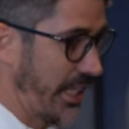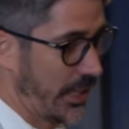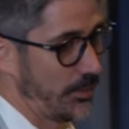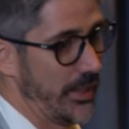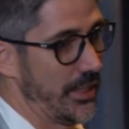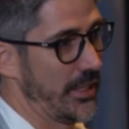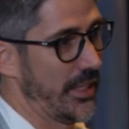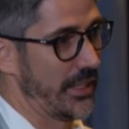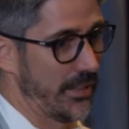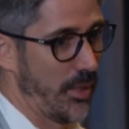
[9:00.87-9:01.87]
explanation I
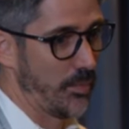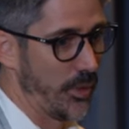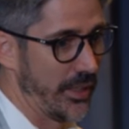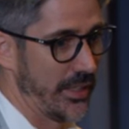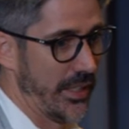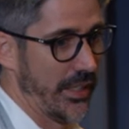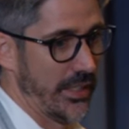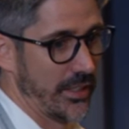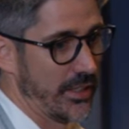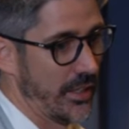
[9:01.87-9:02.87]
could come up with,
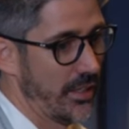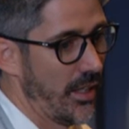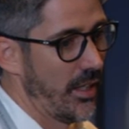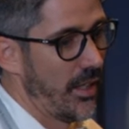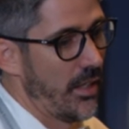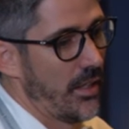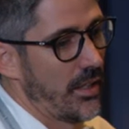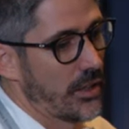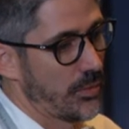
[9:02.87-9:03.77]
and it's a it's a